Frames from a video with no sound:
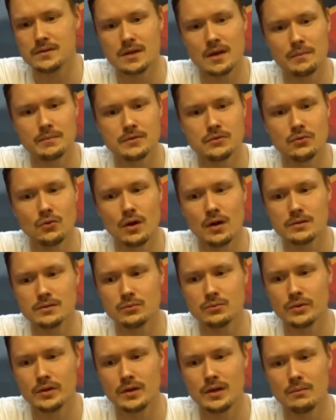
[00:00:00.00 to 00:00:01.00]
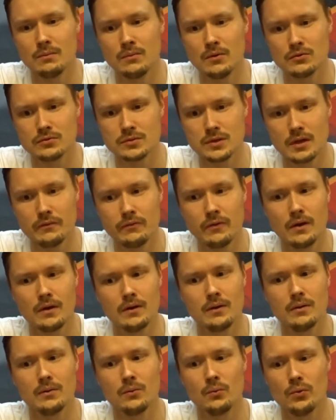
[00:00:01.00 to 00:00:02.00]
up to us, we most
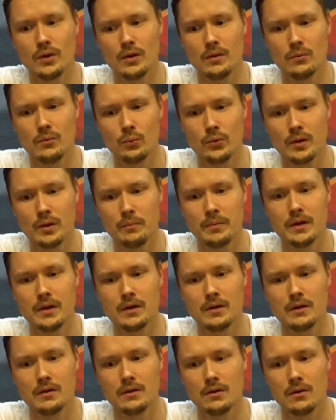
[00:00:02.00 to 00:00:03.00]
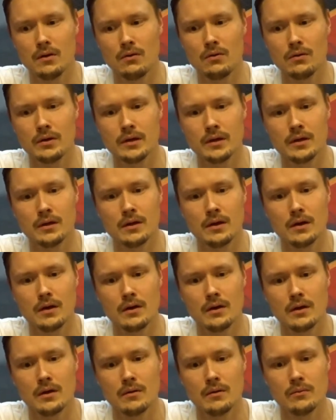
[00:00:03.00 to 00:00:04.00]
definitely will be holding
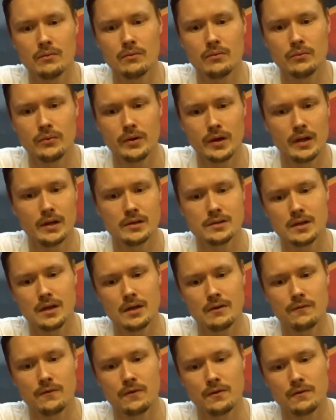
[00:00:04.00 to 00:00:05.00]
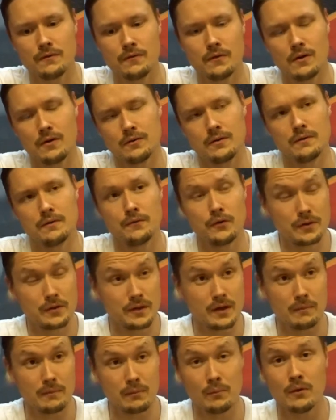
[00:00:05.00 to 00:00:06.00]
a release gig for the fourth
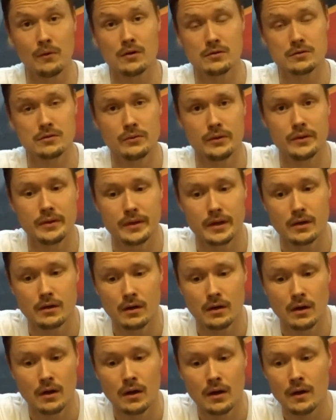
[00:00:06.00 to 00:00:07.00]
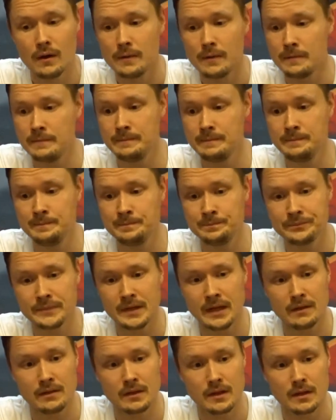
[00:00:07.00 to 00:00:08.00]
album also in there.
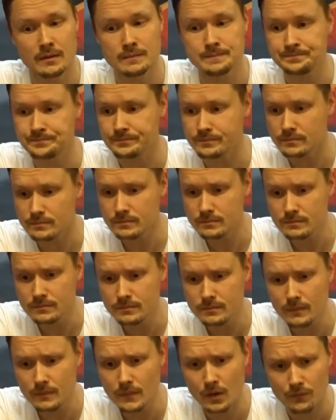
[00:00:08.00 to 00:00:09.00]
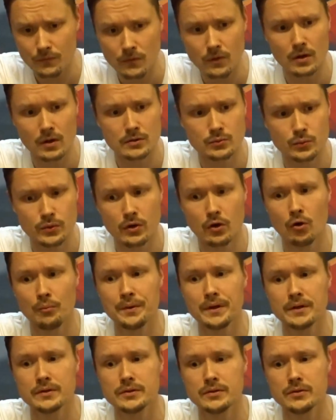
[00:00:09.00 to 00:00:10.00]
And then, of course, we're
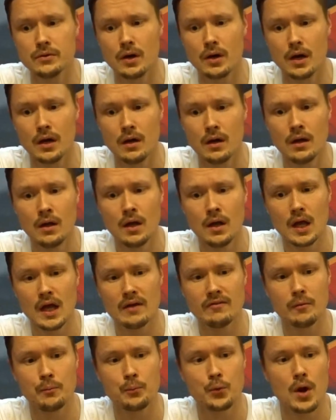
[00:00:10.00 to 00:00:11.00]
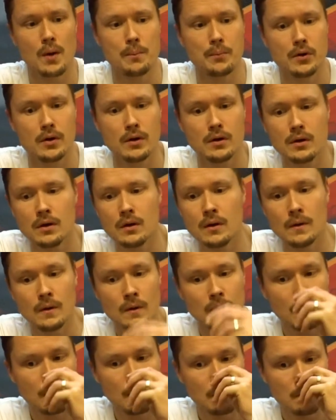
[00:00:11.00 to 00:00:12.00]
hoping to have a proper
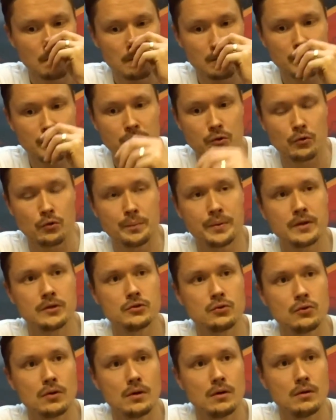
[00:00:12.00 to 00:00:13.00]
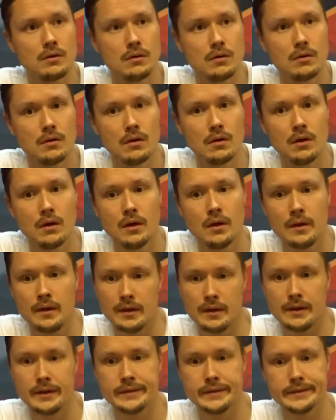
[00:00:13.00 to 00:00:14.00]
European tour.
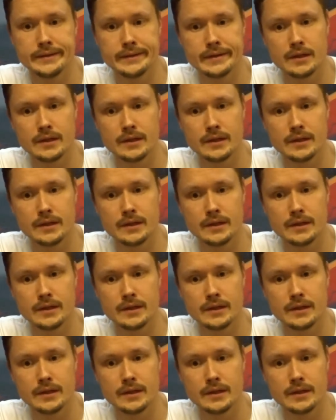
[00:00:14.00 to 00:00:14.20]
And